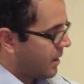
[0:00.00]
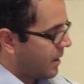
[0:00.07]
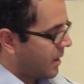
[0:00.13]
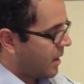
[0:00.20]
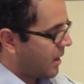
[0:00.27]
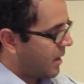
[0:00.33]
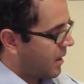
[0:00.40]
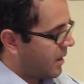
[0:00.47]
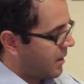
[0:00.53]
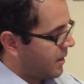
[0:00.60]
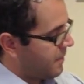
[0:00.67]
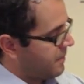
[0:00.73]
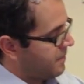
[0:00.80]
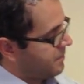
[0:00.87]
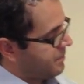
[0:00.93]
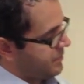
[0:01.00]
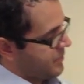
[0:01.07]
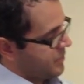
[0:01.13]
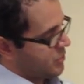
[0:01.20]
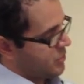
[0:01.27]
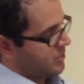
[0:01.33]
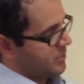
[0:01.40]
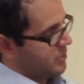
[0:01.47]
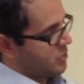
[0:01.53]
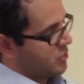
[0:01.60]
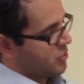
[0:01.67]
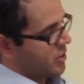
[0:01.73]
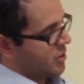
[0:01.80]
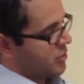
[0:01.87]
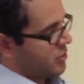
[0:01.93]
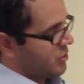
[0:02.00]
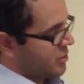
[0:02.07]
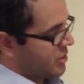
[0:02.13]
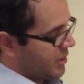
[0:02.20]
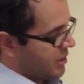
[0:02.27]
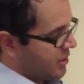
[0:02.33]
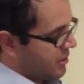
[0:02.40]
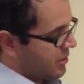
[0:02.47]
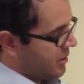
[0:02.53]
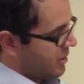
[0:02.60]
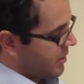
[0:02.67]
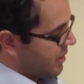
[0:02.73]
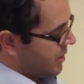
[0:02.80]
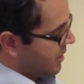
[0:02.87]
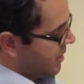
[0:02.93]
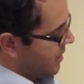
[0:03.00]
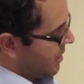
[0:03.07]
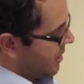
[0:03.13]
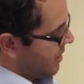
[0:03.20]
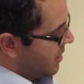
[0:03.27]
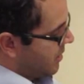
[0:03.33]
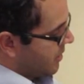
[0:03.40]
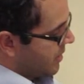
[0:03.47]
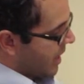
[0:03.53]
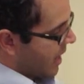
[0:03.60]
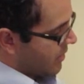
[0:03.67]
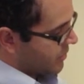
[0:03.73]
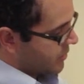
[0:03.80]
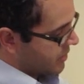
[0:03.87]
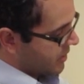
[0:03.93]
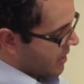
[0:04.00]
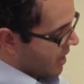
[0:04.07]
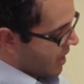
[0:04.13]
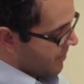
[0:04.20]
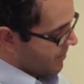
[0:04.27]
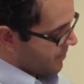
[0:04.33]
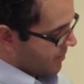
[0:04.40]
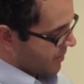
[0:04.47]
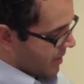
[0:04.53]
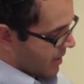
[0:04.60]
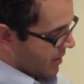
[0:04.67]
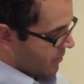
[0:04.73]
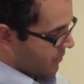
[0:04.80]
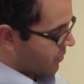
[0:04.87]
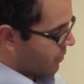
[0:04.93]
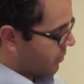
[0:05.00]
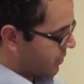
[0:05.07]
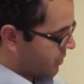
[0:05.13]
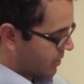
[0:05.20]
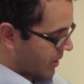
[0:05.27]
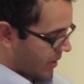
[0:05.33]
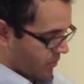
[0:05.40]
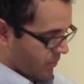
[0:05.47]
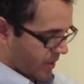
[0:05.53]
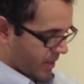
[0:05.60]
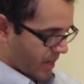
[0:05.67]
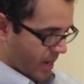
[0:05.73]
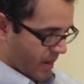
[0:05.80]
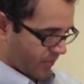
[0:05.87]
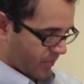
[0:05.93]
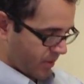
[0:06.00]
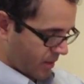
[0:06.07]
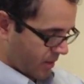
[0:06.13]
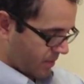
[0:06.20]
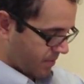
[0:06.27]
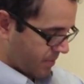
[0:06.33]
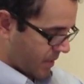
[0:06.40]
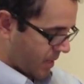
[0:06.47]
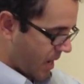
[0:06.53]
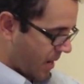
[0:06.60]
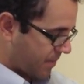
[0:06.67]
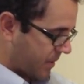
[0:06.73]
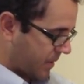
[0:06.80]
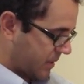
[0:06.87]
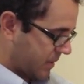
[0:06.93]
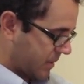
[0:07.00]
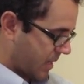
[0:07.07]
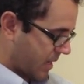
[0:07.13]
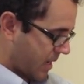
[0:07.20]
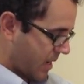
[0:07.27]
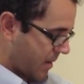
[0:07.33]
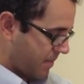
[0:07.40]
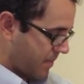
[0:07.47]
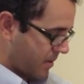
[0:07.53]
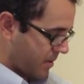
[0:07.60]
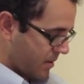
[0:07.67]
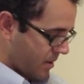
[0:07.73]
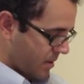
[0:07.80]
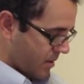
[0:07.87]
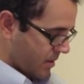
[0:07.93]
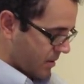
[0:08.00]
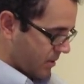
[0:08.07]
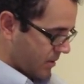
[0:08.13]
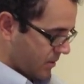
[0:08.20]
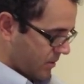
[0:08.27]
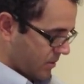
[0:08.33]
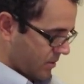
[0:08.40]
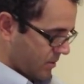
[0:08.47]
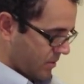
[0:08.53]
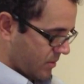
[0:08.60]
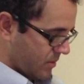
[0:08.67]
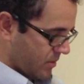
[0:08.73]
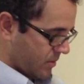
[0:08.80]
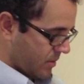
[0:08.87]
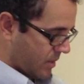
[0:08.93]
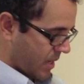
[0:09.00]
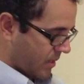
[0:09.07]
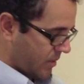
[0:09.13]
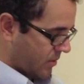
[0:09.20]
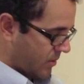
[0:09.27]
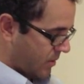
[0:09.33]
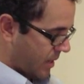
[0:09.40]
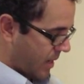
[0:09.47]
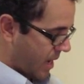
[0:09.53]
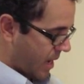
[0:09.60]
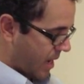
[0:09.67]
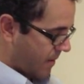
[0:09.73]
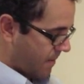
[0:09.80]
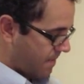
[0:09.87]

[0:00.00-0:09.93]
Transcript: Um, there's some instructions here on how to set up, and of course I already have the Panoptic set up, so that's okay.